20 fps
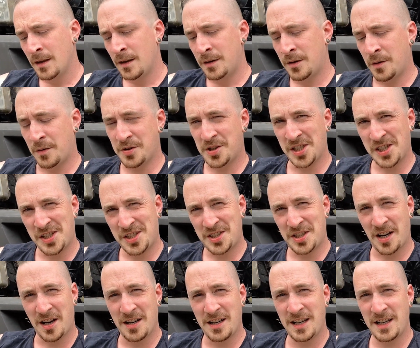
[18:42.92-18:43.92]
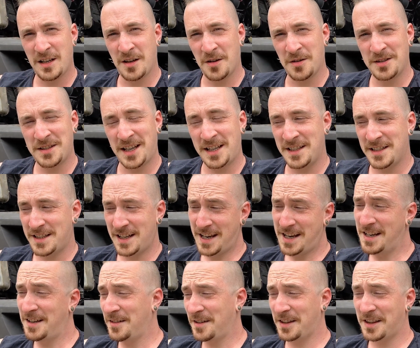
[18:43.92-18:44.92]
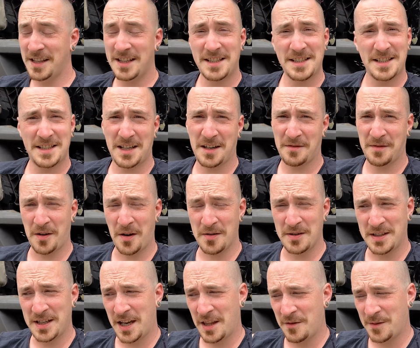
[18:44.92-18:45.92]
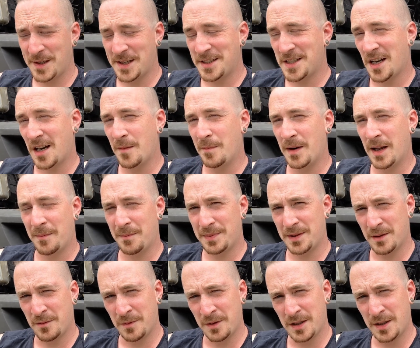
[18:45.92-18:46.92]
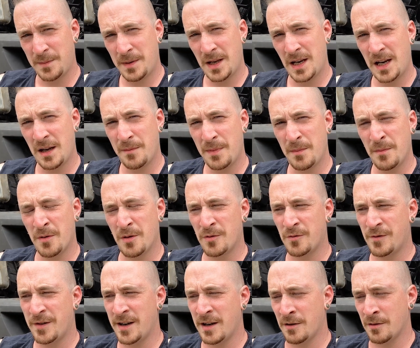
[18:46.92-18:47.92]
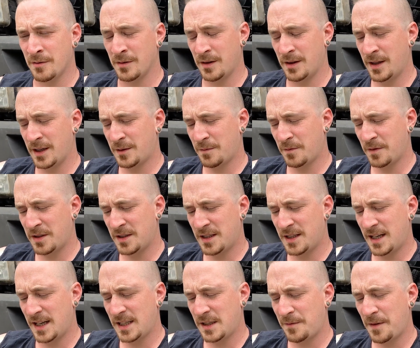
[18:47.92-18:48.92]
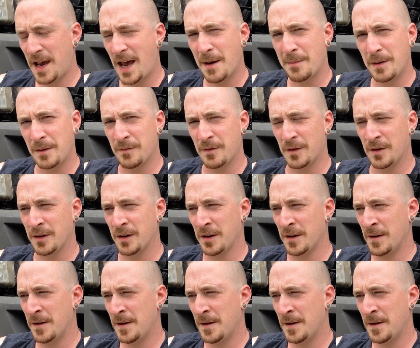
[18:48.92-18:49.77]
Not just shiny content. Hey, look at this stuff going together in a time lapse. I want it to be a little bit more real. And this one's less of a happy vlog.